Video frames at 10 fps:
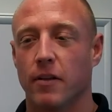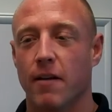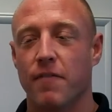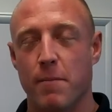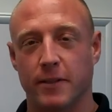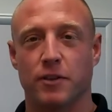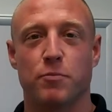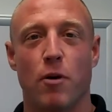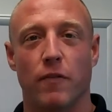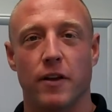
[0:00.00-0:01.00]
if they make
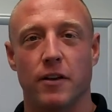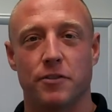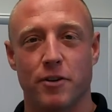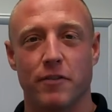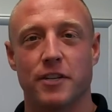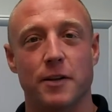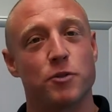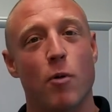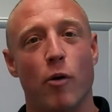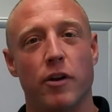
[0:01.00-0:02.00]
the serving size
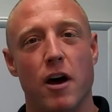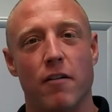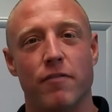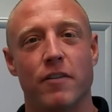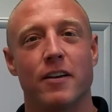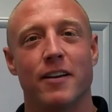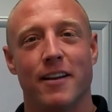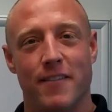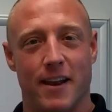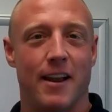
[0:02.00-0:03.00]
small enough
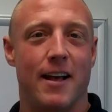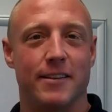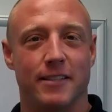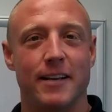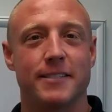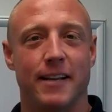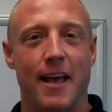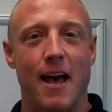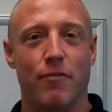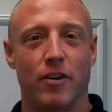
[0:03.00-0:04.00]
that it has less than a
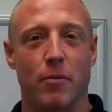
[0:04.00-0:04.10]
half a